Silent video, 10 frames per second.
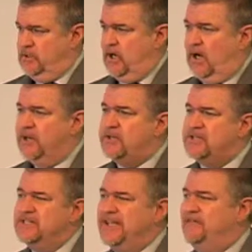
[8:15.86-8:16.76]
God has
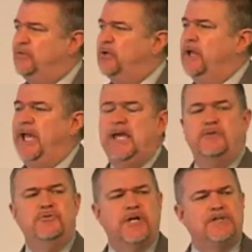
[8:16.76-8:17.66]
never
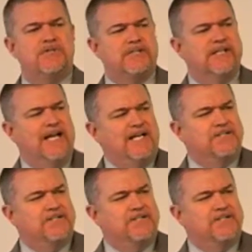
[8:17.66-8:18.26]
again, Justin,